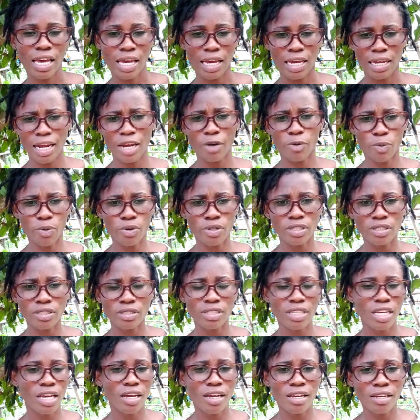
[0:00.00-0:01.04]
And I
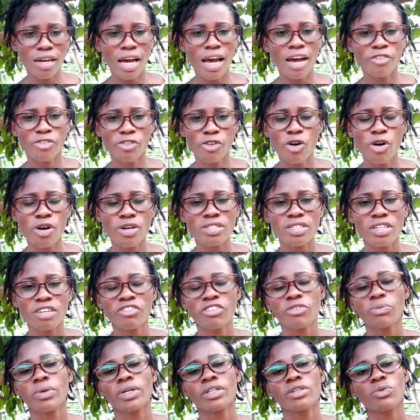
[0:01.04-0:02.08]
want, of course,
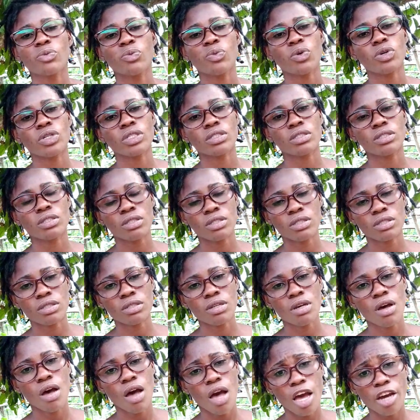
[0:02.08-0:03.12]
everybody wants
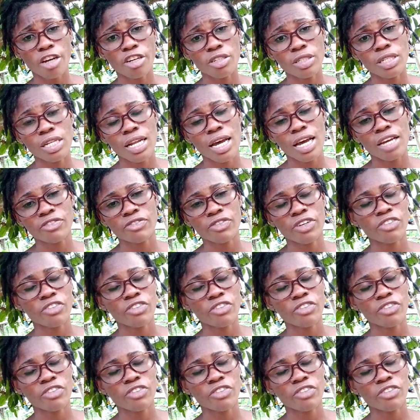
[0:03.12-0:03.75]
a good life.